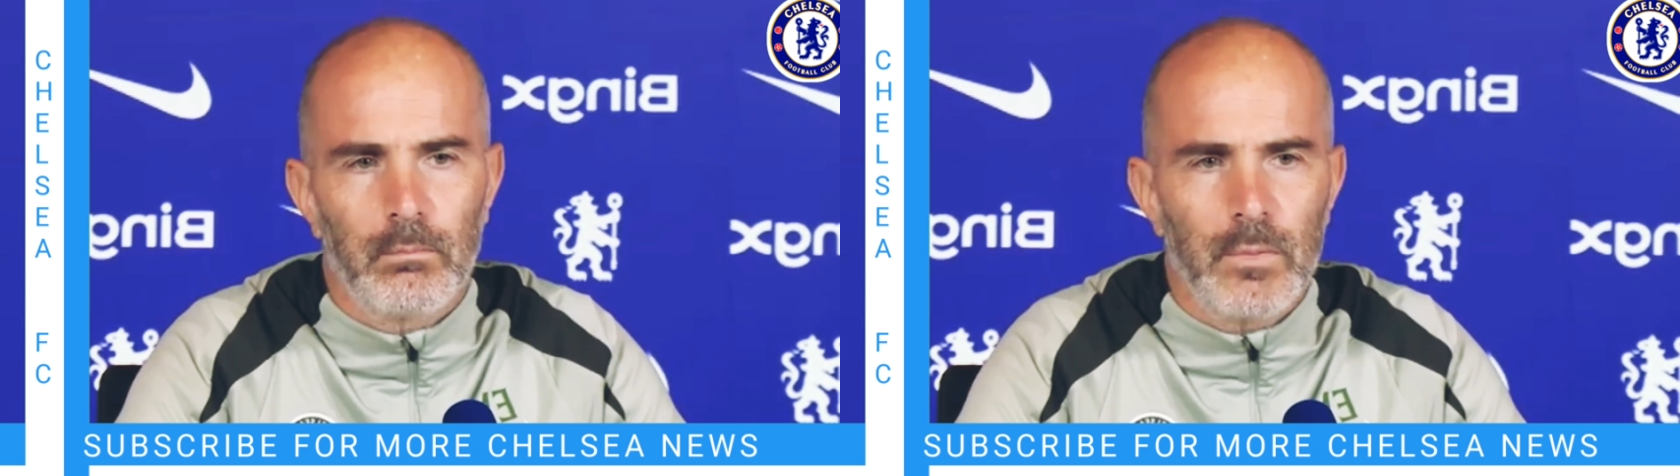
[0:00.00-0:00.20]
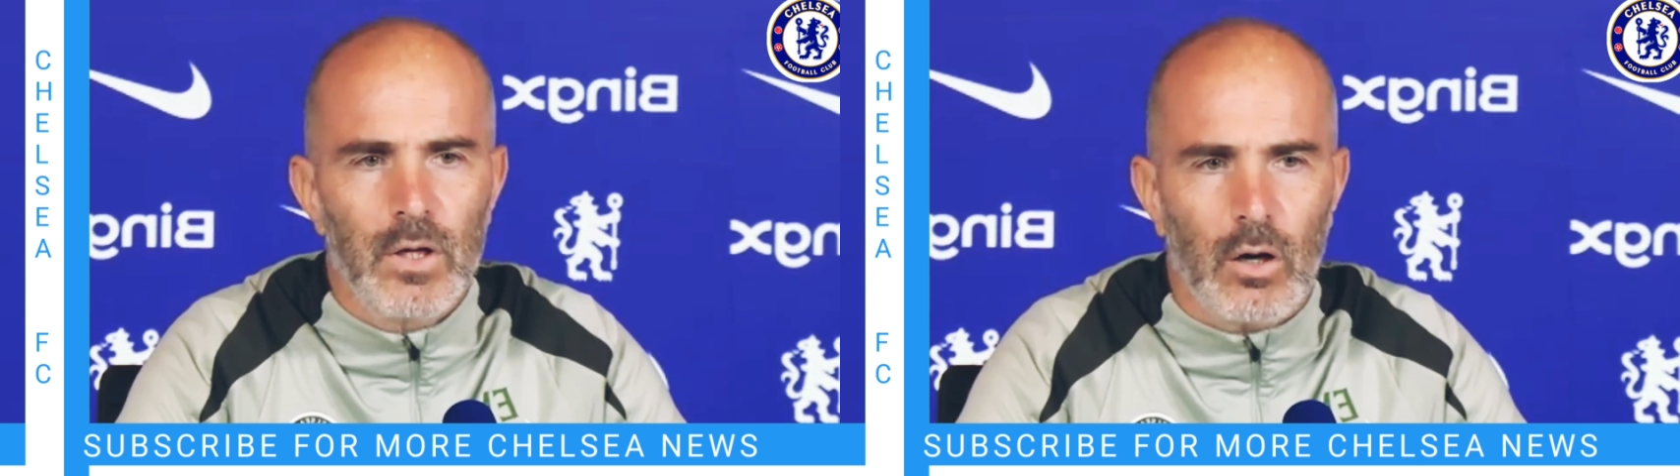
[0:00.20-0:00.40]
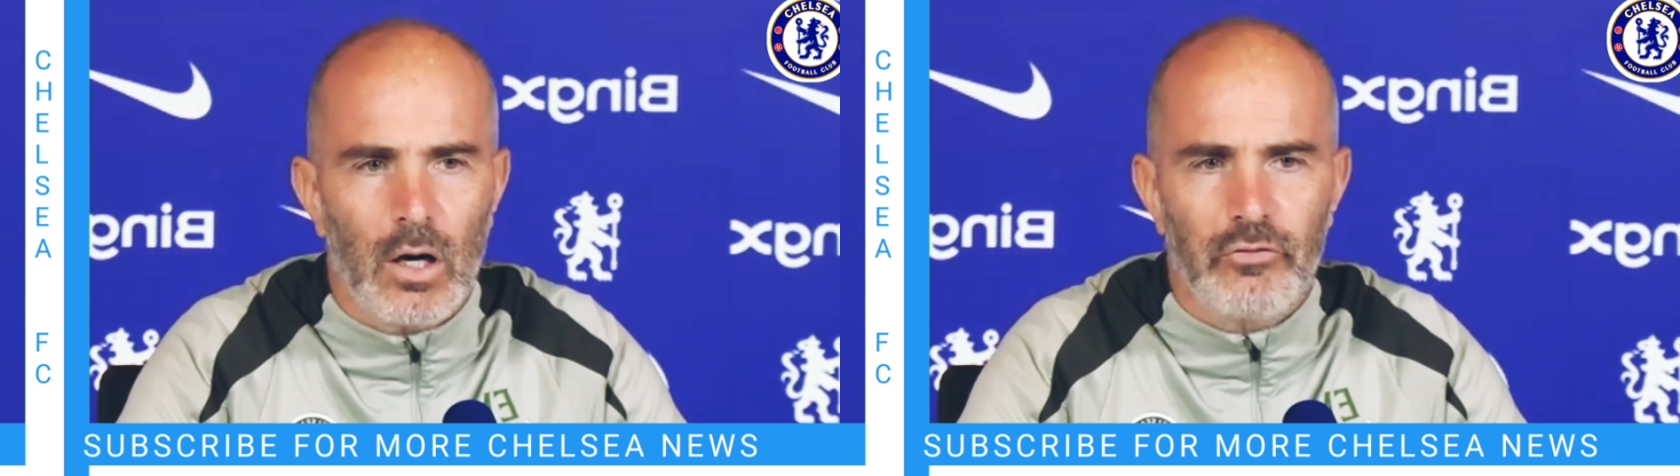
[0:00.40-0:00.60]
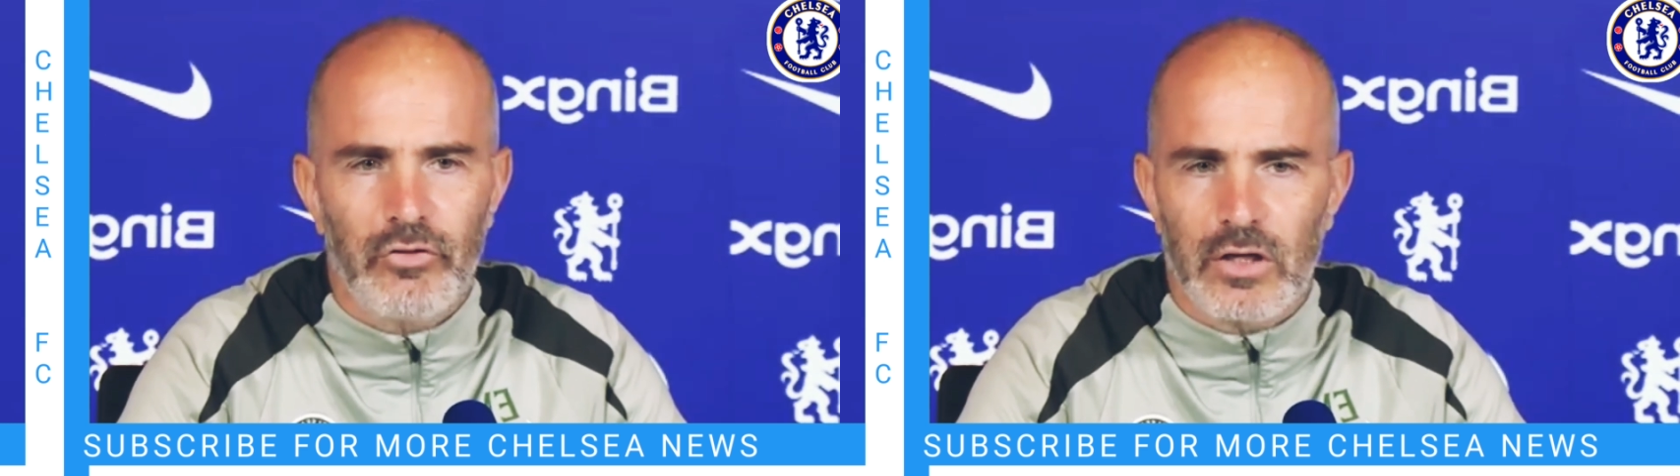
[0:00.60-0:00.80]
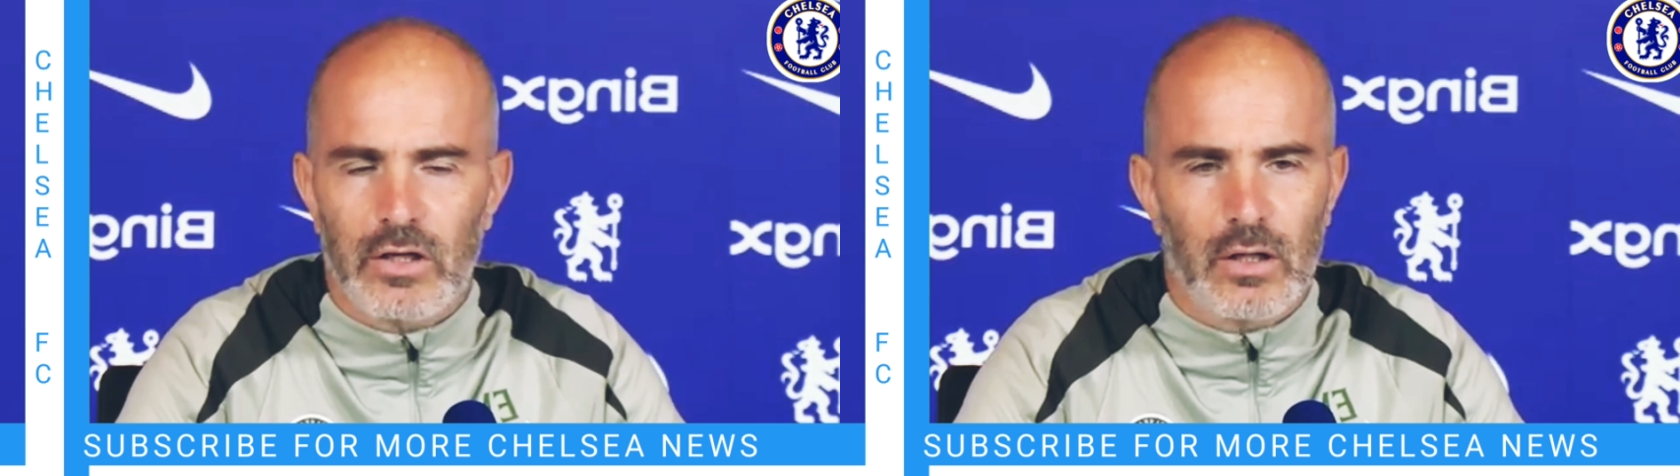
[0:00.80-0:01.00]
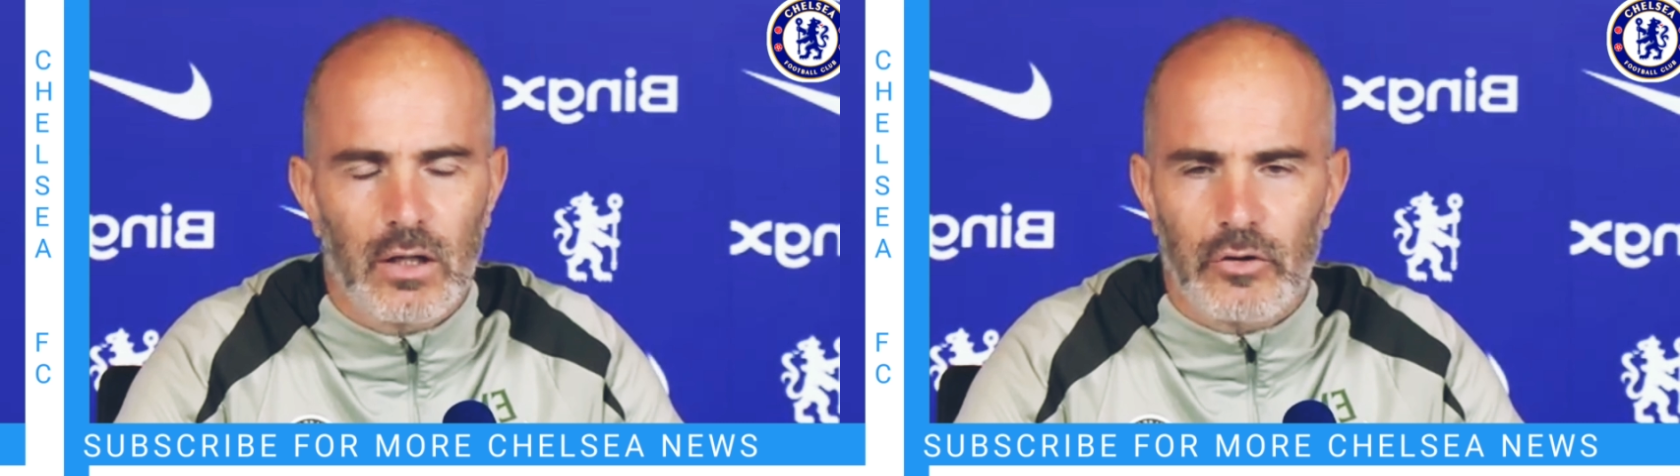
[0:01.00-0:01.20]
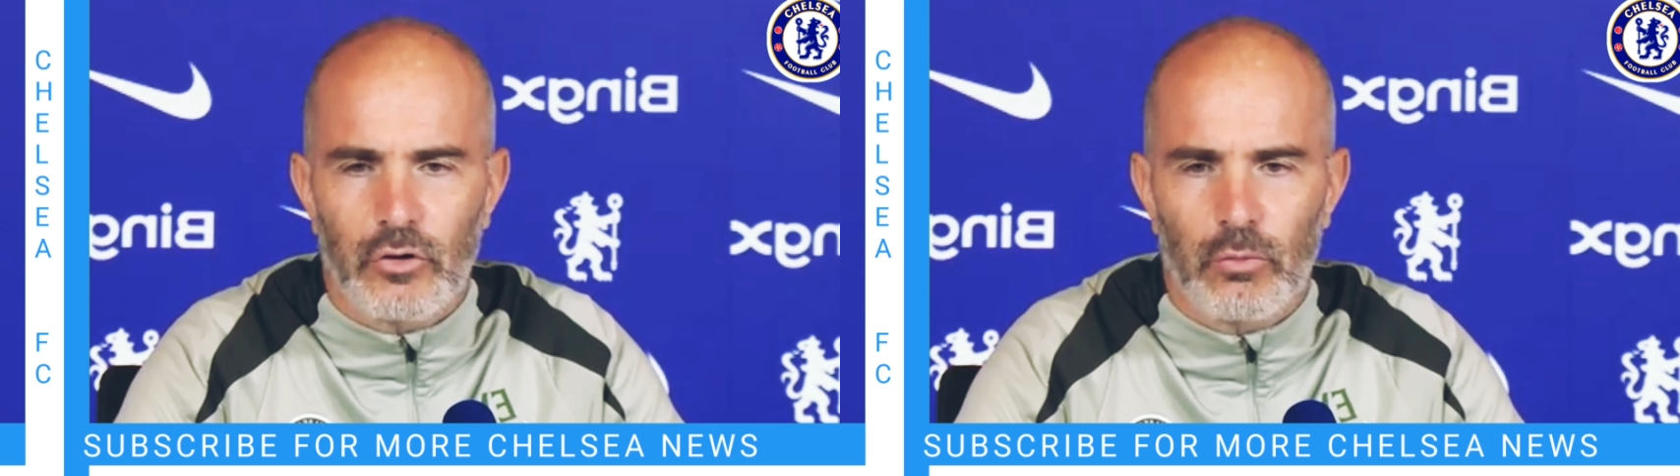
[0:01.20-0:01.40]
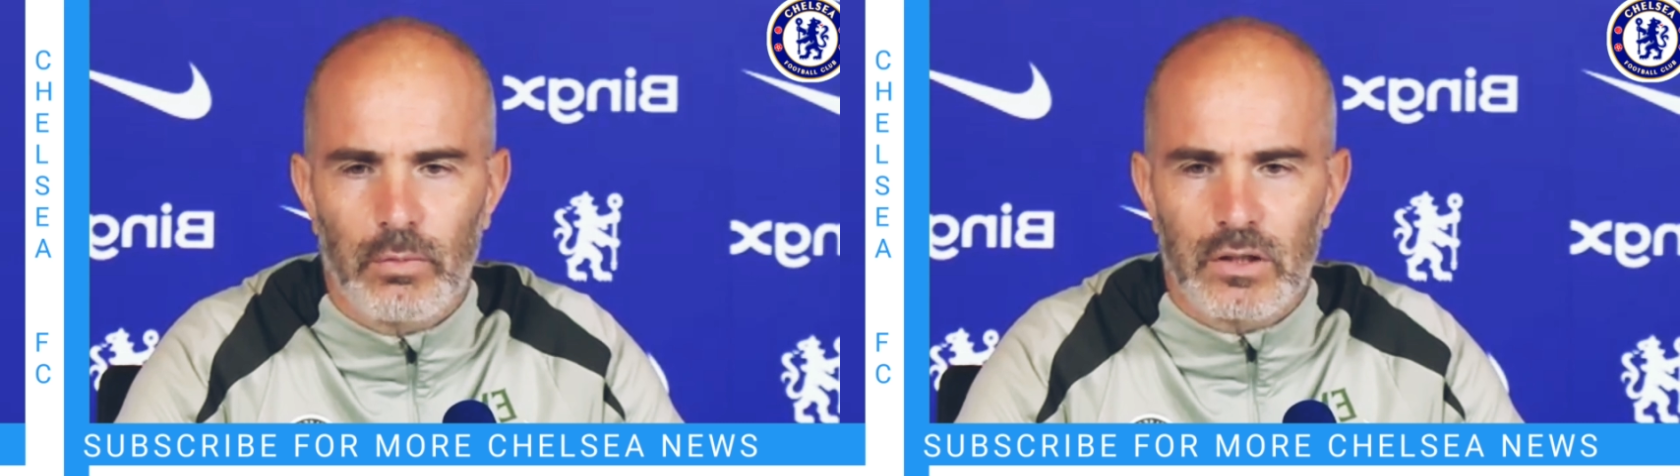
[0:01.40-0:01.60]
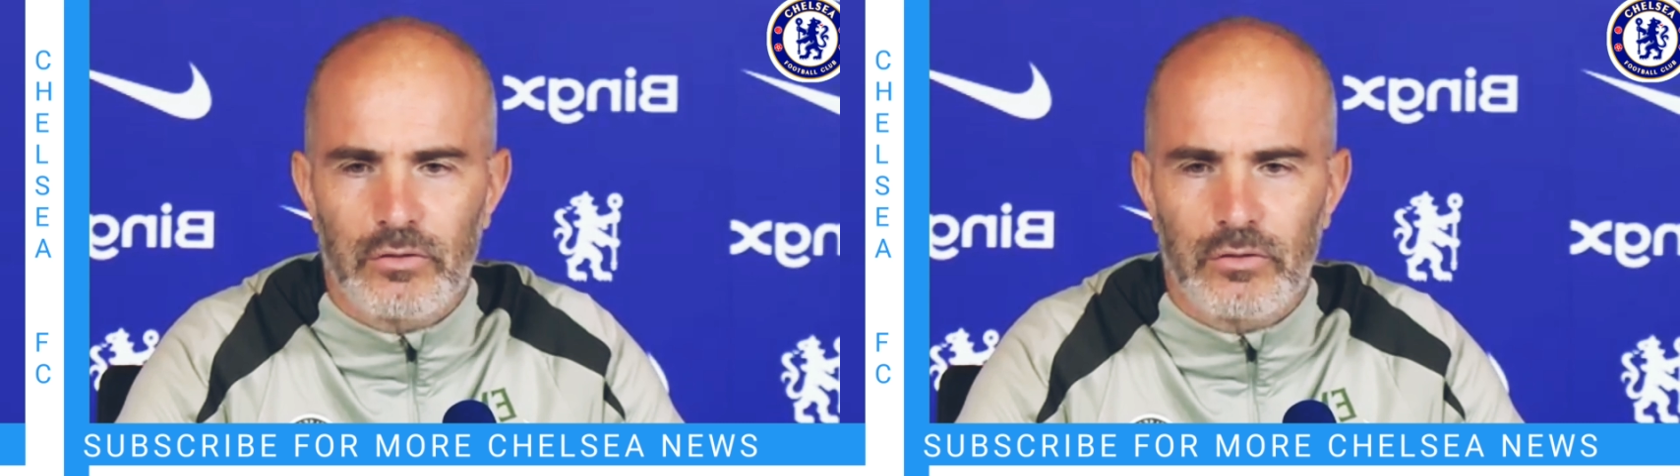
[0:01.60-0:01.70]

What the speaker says: No, I think Robert,